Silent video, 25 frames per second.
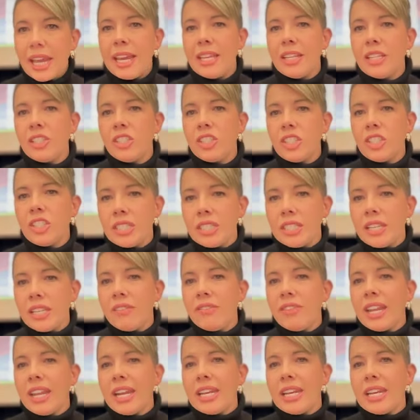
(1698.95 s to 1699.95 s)
and just
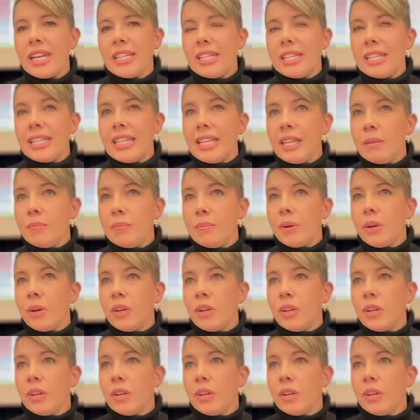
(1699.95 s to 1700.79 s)
stuff that I need to keep